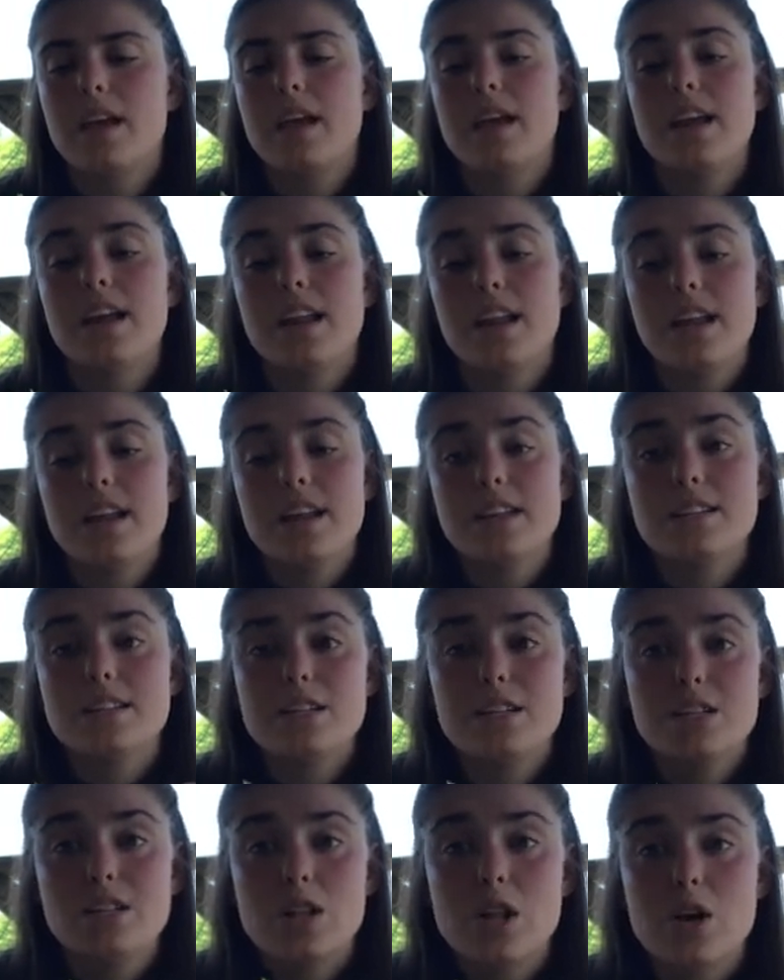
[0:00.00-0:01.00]
It is
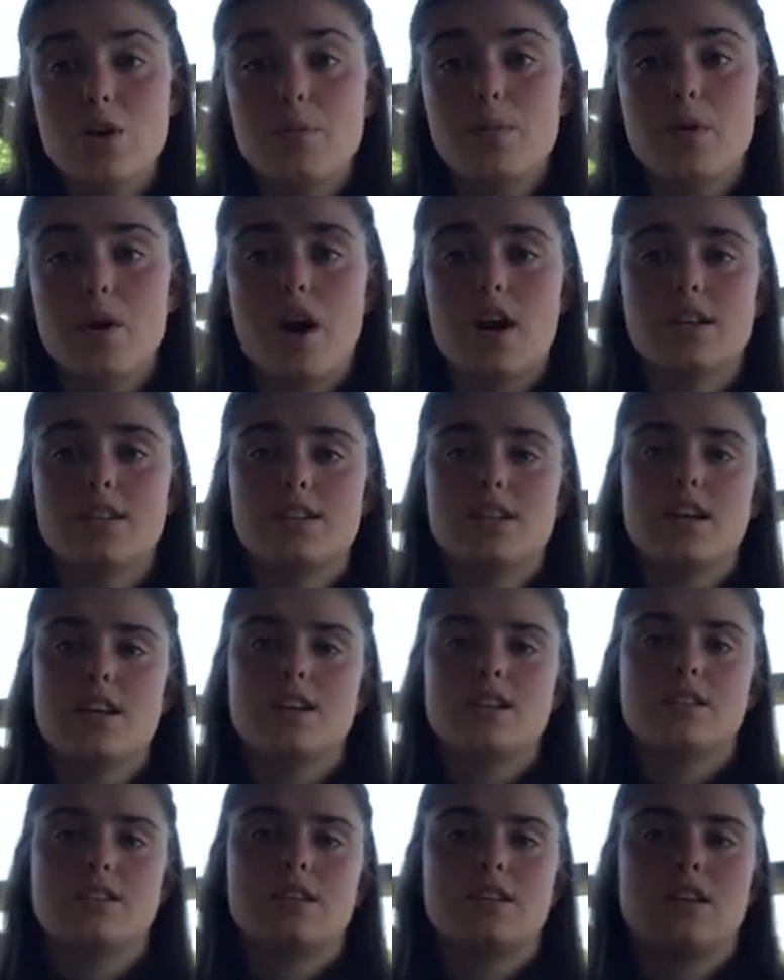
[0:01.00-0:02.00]
a slow
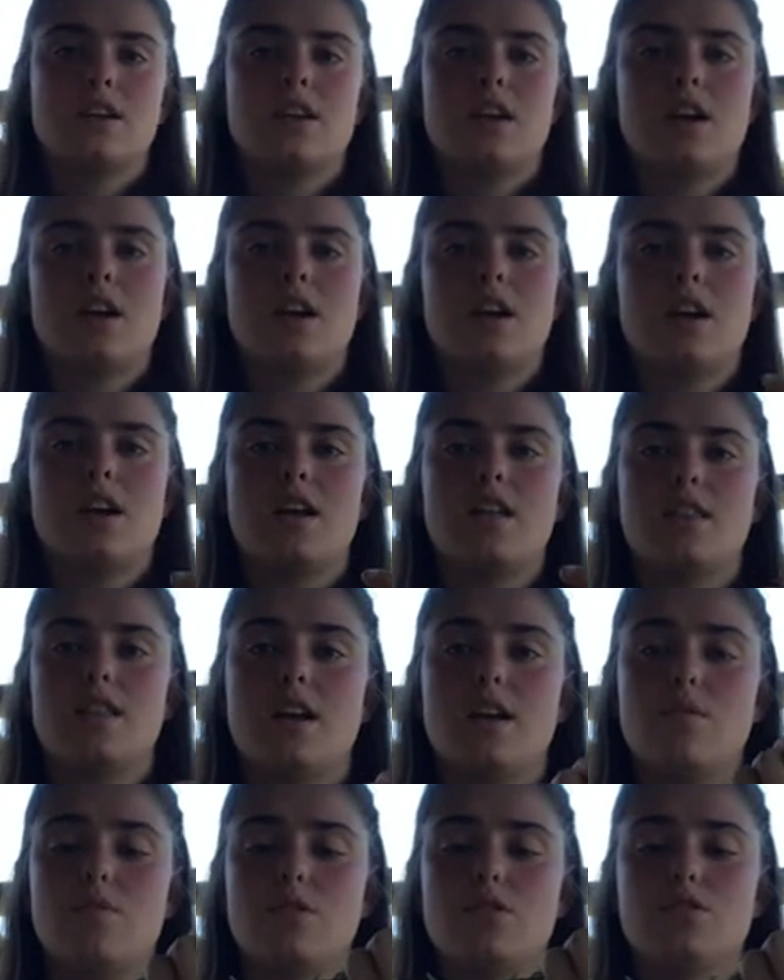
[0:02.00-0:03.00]
process. And
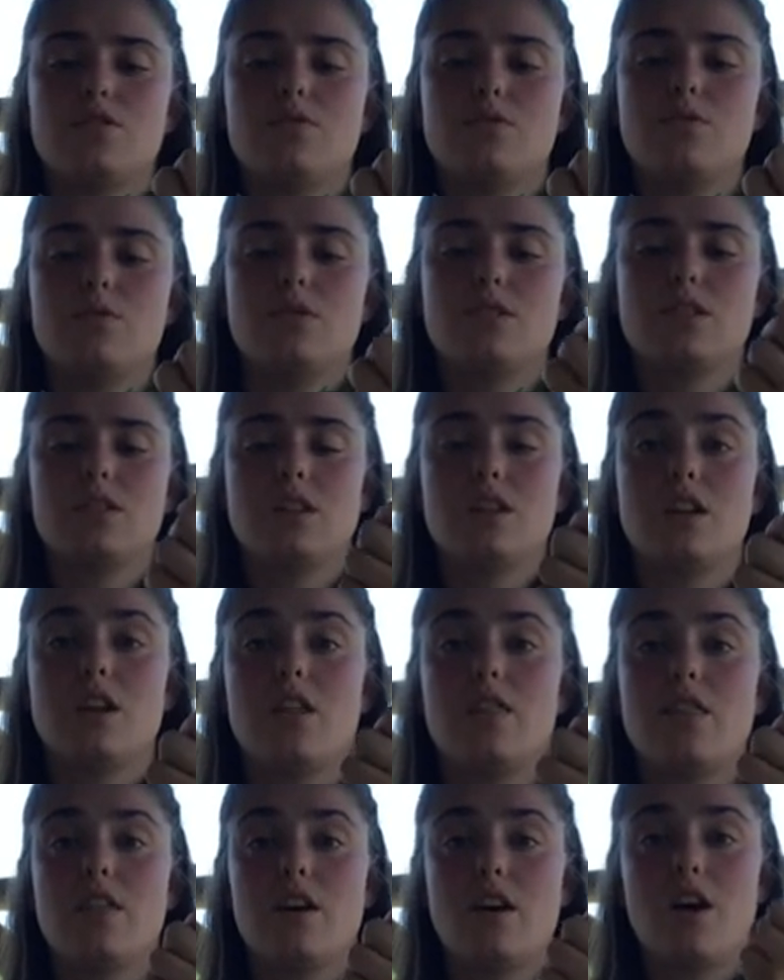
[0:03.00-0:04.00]
then once you've twisted
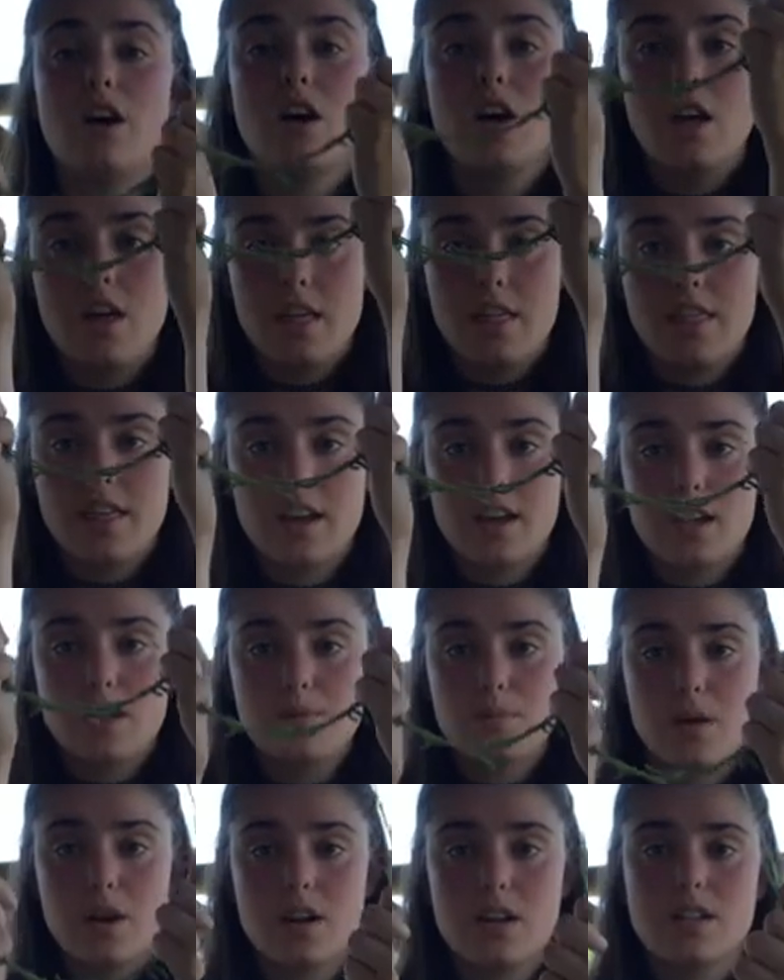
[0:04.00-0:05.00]
the
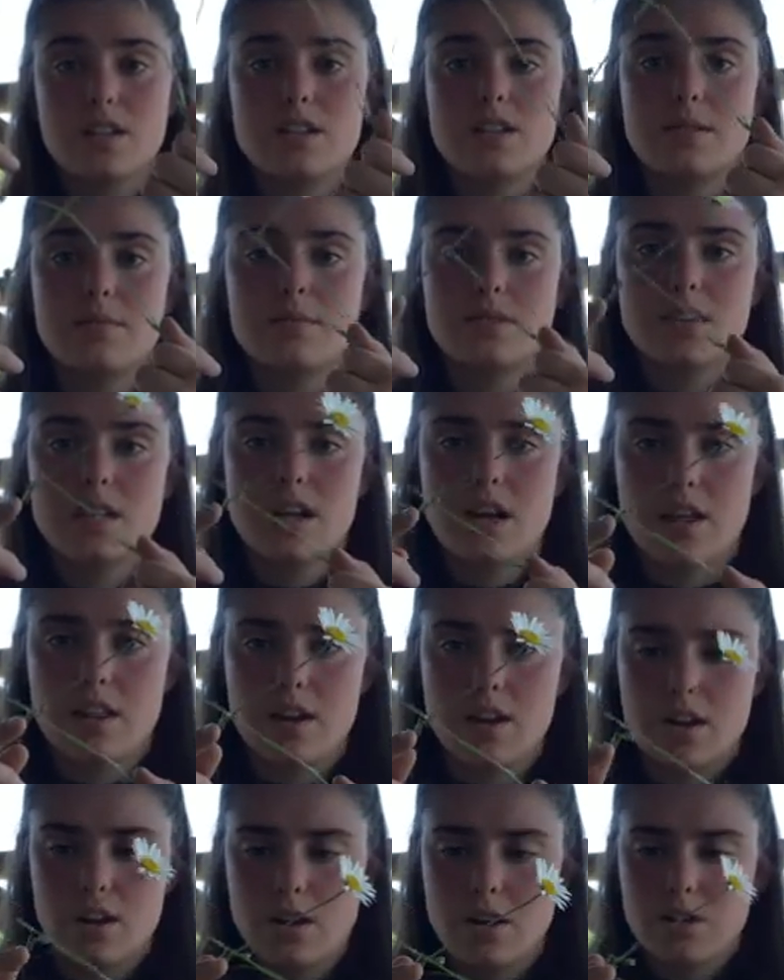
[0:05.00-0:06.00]
thickest part of the stems together,
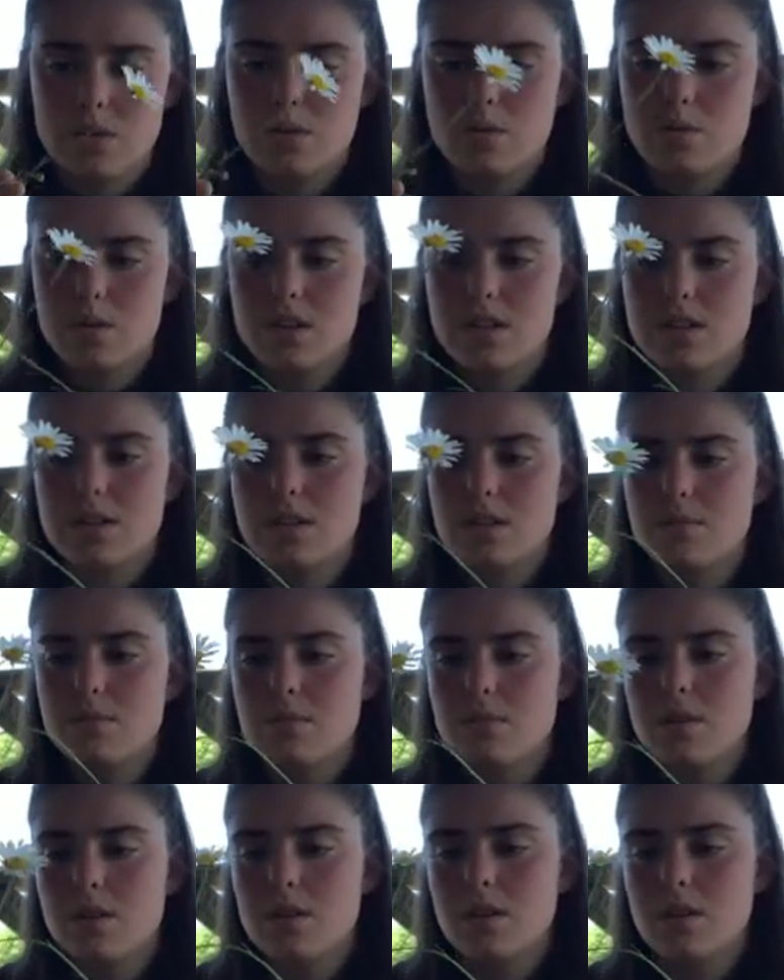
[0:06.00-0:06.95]
you're gonna twist them